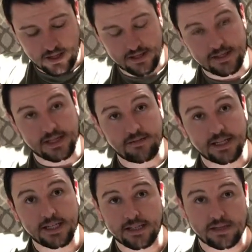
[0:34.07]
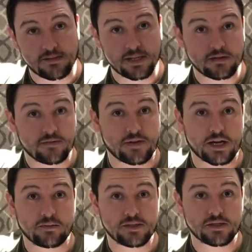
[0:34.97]
The safety needs to be in the
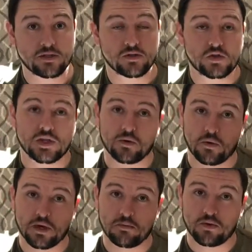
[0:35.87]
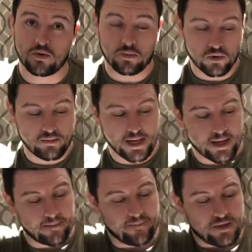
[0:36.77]
fire position so that way we can pull the bolt
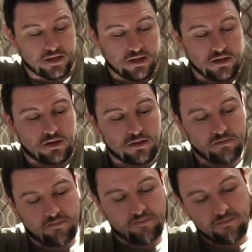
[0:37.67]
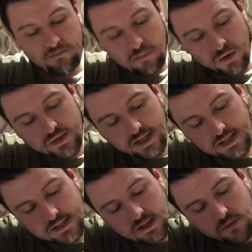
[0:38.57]
back. Bolt
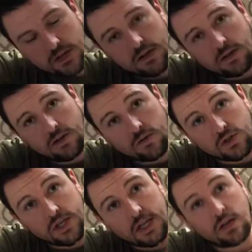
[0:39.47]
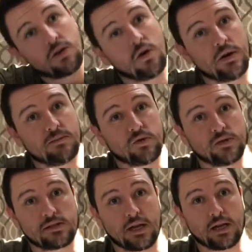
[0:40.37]
slides to the rear, check, no ammo
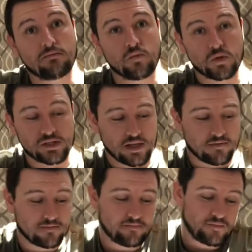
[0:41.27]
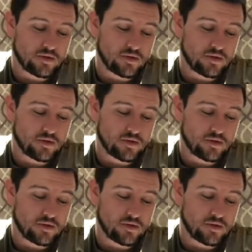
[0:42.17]
inside, we're safe.